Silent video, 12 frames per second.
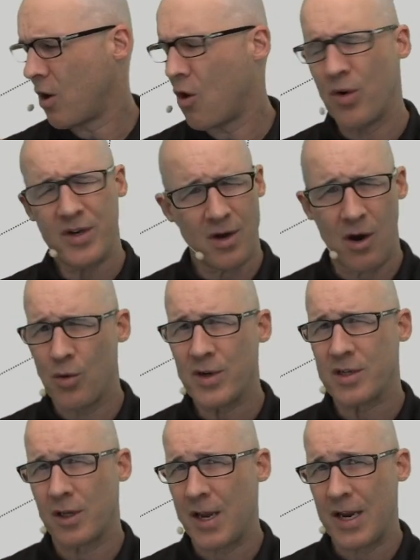always,
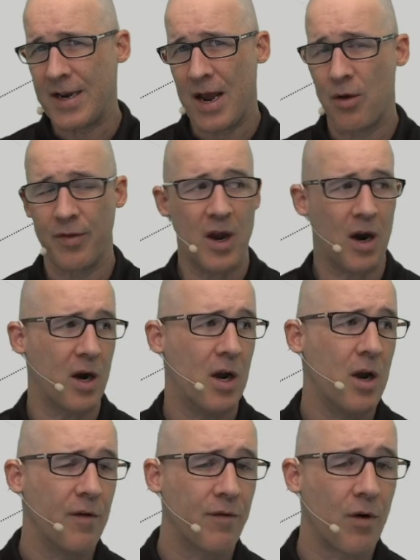always looking down there
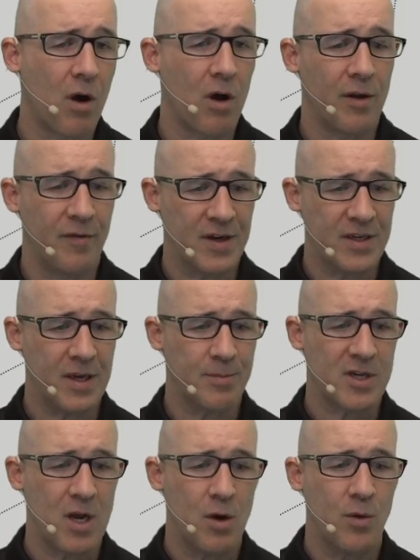for all of the tips.